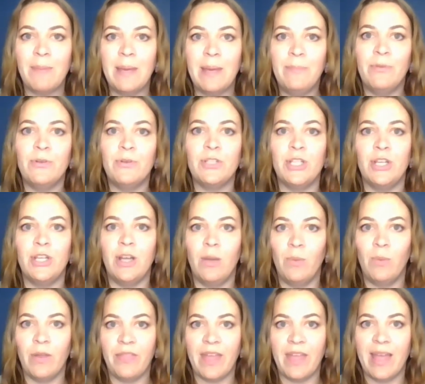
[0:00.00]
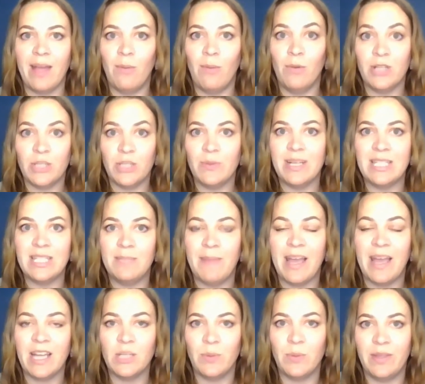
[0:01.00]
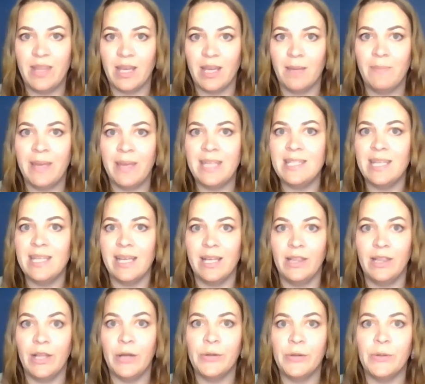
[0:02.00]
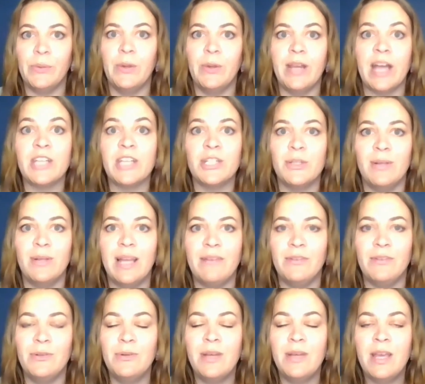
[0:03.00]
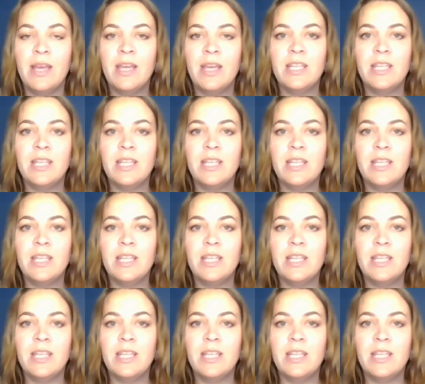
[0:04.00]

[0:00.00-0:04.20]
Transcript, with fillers: people to know what they what to expect when they're competing at local or national level.